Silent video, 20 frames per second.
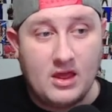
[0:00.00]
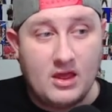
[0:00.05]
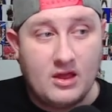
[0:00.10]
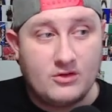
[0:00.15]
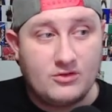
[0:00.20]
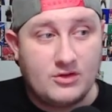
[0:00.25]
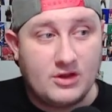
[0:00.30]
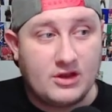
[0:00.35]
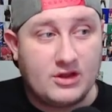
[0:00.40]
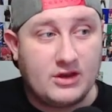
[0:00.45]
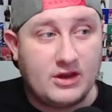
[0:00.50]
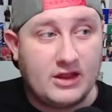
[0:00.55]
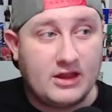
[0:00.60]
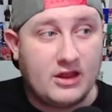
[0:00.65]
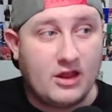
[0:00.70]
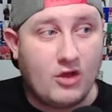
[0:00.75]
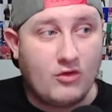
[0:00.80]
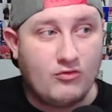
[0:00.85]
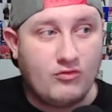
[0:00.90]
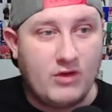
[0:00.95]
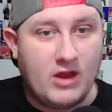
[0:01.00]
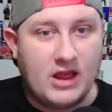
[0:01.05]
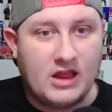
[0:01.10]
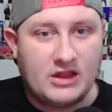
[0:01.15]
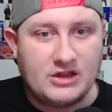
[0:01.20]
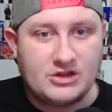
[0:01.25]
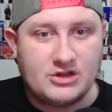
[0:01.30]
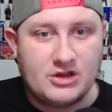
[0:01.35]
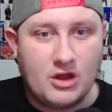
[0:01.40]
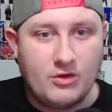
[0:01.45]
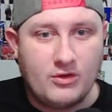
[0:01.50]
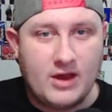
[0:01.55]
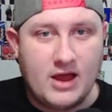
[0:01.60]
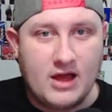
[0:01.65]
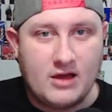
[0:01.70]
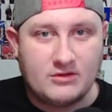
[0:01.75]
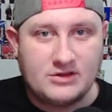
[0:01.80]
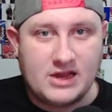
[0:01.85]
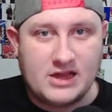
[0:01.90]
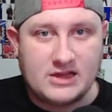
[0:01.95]
and Ilya really showed
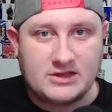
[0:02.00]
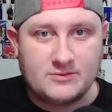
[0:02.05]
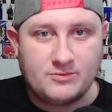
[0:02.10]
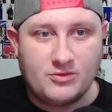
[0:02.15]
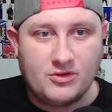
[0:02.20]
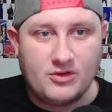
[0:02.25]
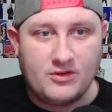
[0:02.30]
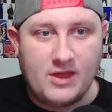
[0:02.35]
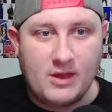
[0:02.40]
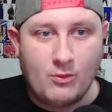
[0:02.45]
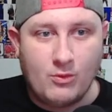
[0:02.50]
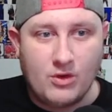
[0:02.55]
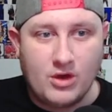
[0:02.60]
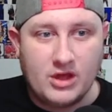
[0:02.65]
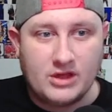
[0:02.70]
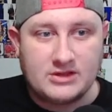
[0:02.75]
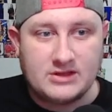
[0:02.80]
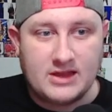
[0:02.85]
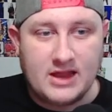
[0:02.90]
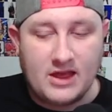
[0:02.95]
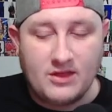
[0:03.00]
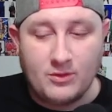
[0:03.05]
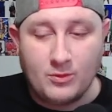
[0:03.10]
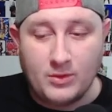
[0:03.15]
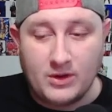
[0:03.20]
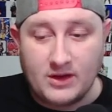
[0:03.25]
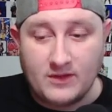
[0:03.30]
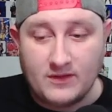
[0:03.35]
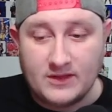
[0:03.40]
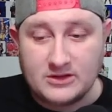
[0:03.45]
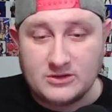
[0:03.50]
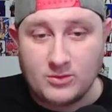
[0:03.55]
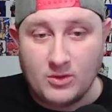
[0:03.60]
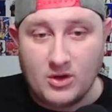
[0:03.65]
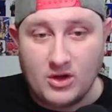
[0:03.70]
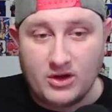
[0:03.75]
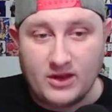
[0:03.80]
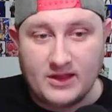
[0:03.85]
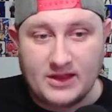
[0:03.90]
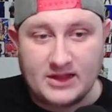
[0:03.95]
how desperate they were to get the win in this
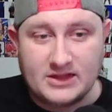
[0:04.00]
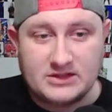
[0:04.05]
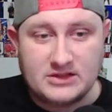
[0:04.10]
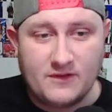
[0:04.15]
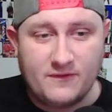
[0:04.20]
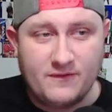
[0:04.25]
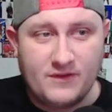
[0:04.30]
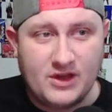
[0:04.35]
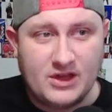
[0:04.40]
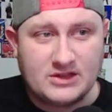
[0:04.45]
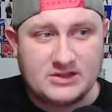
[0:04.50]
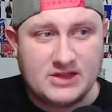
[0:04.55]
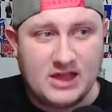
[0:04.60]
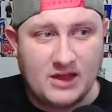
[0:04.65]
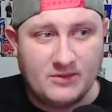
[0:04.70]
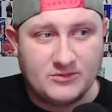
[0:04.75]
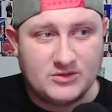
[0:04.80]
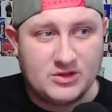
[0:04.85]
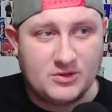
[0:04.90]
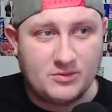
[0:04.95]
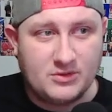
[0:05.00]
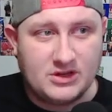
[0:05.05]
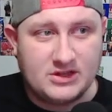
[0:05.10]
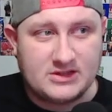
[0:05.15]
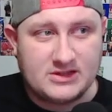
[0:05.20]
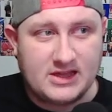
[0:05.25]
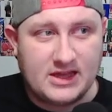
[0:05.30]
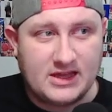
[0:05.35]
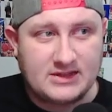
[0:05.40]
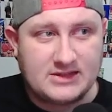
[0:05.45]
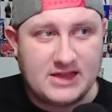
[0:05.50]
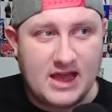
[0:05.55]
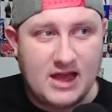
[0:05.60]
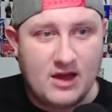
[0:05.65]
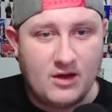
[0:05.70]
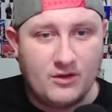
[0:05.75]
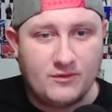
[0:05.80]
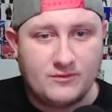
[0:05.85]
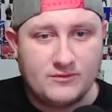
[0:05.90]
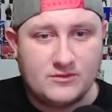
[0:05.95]
one. I think it's the first time somebody's kicked out
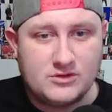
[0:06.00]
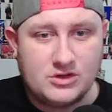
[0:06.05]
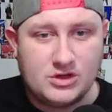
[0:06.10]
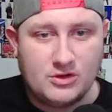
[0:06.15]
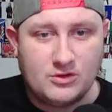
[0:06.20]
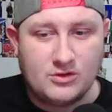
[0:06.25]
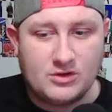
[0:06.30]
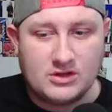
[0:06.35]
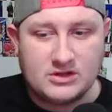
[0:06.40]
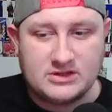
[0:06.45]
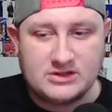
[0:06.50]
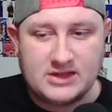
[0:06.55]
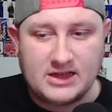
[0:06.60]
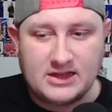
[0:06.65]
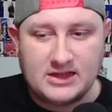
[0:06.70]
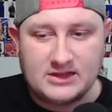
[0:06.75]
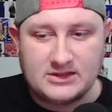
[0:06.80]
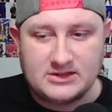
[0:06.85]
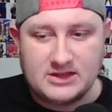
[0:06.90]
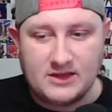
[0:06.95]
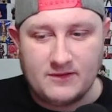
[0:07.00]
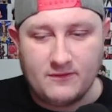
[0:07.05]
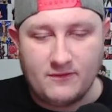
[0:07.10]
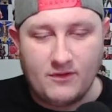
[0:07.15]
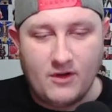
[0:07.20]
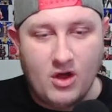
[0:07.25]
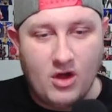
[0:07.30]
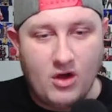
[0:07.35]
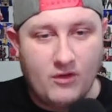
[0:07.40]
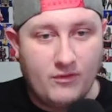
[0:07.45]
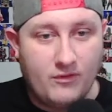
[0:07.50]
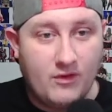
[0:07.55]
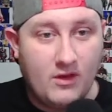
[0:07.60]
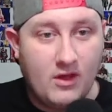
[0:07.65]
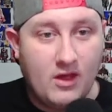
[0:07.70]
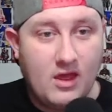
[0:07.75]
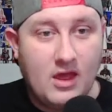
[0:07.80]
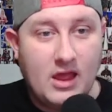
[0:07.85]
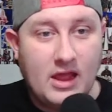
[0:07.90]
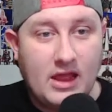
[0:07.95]
of 2 consecutive of
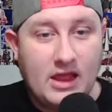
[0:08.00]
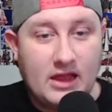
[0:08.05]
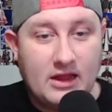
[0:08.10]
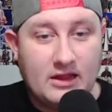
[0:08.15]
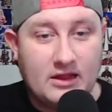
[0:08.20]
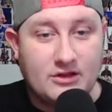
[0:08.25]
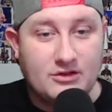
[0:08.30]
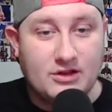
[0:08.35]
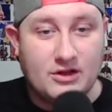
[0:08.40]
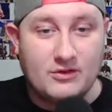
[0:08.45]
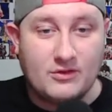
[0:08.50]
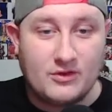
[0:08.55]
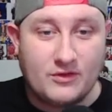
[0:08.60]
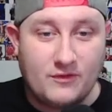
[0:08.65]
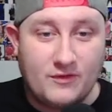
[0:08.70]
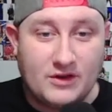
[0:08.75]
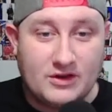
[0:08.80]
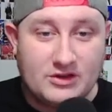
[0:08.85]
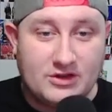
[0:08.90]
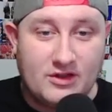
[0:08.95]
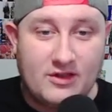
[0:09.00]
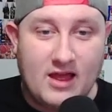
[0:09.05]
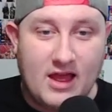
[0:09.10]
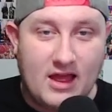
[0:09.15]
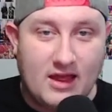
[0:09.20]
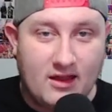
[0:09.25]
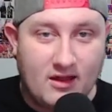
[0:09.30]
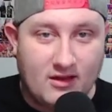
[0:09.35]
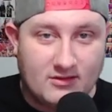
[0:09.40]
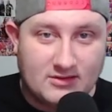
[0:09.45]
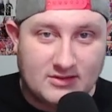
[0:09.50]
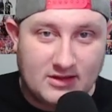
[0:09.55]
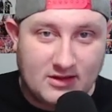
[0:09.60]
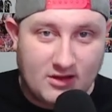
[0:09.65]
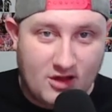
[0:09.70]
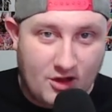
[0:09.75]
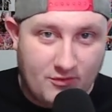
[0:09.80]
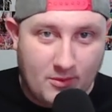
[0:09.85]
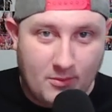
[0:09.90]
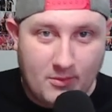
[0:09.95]
Ilya Dragunov's finisher that I honestly
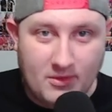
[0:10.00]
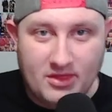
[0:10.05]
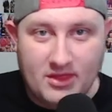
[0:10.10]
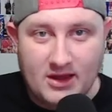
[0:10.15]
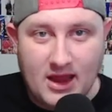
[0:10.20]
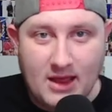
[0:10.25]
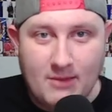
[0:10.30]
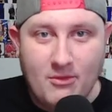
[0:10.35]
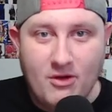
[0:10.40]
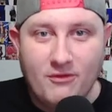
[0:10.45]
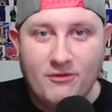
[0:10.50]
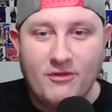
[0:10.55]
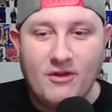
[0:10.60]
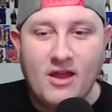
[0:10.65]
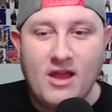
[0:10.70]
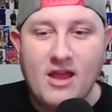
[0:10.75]
can't remember the name of.